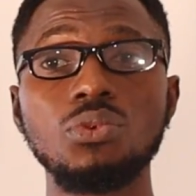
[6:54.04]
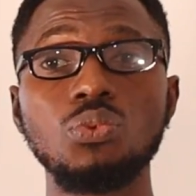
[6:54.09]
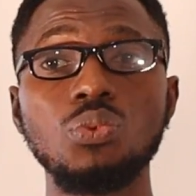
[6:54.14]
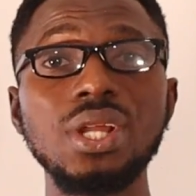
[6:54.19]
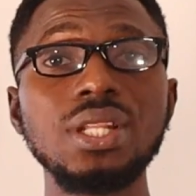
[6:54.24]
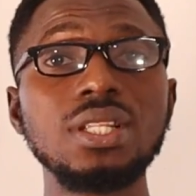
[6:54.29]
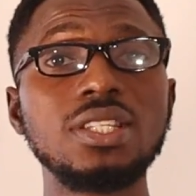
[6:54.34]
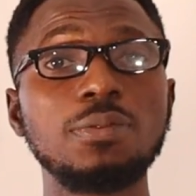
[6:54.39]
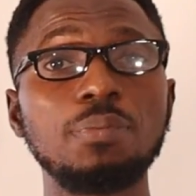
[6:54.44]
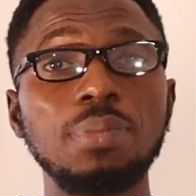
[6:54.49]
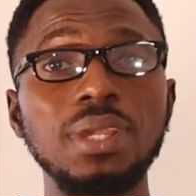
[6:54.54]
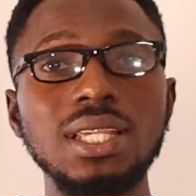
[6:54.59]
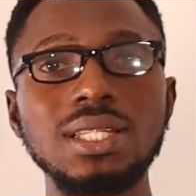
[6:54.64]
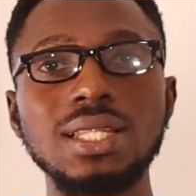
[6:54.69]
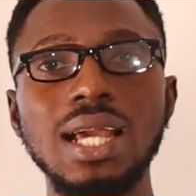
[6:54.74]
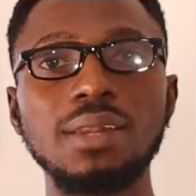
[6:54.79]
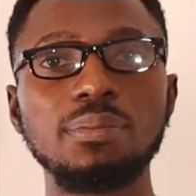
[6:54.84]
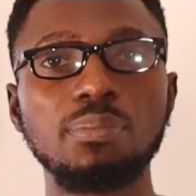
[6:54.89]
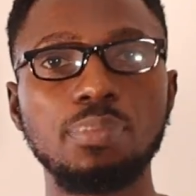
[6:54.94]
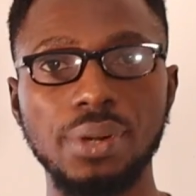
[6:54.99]
wind speed
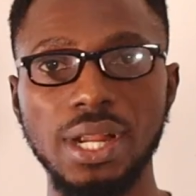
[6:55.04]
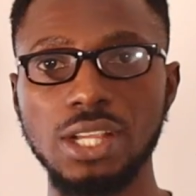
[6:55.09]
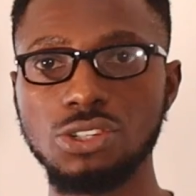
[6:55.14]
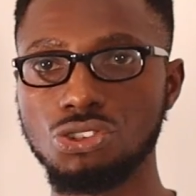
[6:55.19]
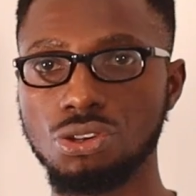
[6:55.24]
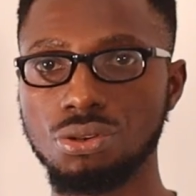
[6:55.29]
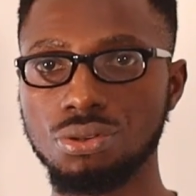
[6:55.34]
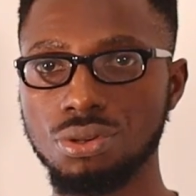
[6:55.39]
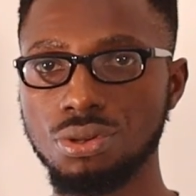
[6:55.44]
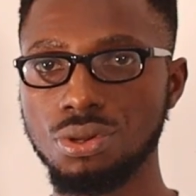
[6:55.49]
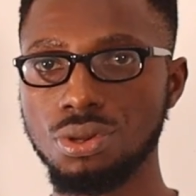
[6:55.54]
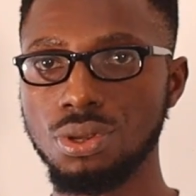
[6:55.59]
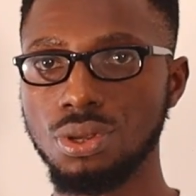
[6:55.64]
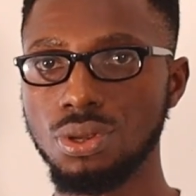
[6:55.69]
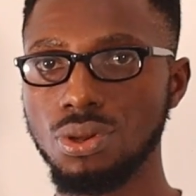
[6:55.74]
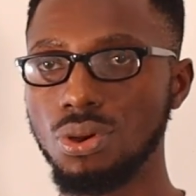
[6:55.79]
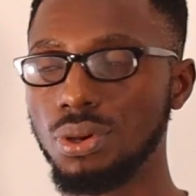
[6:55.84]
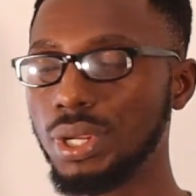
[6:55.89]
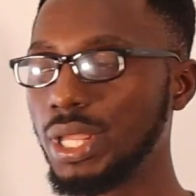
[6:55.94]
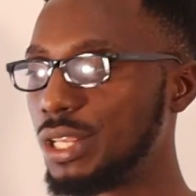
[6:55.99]
and pressure.
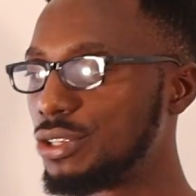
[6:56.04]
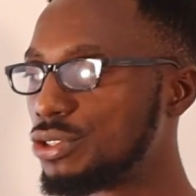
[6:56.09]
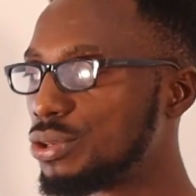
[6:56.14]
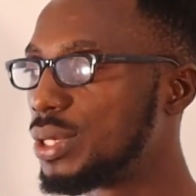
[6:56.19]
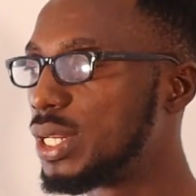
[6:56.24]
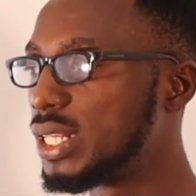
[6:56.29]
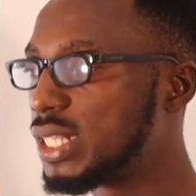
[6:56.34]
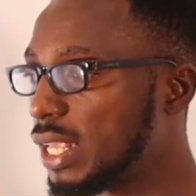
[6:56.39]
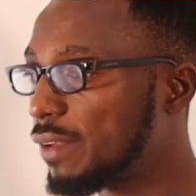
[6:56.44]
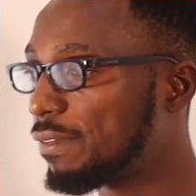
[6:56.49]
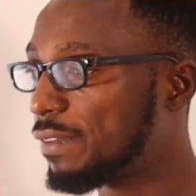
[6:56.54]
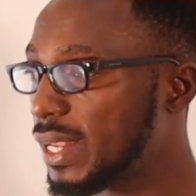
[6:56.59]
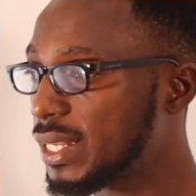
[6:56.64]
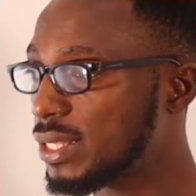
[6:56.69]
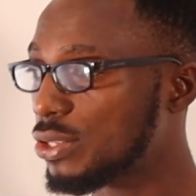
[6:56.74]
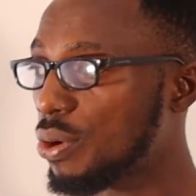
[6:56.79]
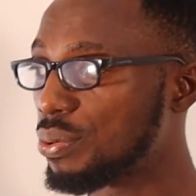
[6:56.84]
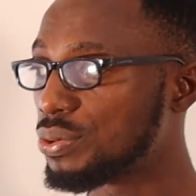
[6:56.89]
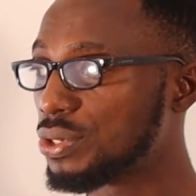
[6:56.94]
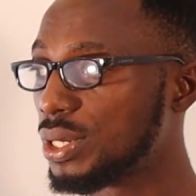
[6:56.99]
Okay, so the
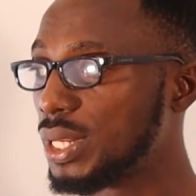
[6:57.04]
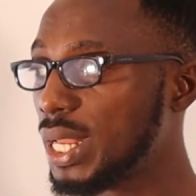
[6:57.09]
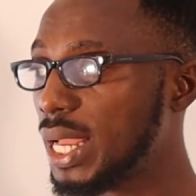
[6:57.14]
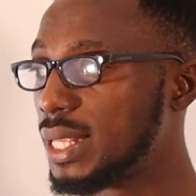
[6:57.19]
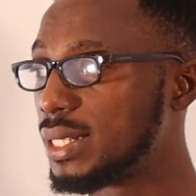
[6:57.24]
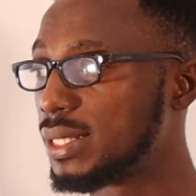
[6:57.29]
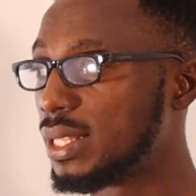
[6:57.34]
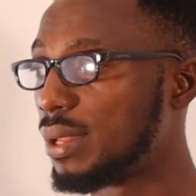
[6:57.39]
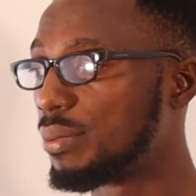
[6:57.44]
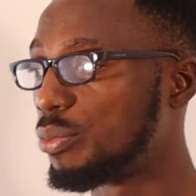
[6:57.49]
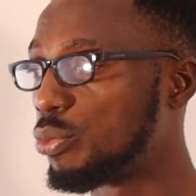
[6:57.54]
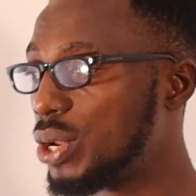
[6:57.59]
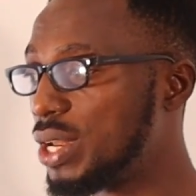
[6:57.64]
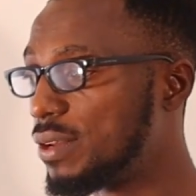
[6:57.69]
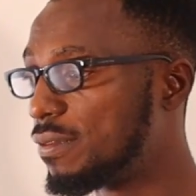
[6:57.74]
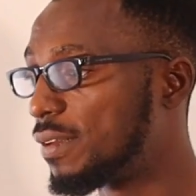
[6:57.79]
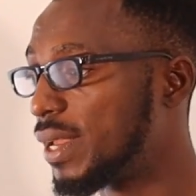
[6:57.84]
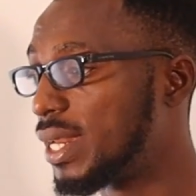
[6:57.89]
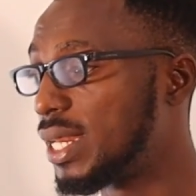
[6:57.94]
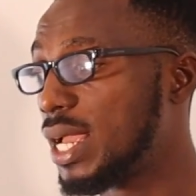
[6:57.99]
safest option here is the
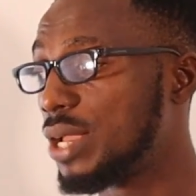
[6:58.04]
wind vane.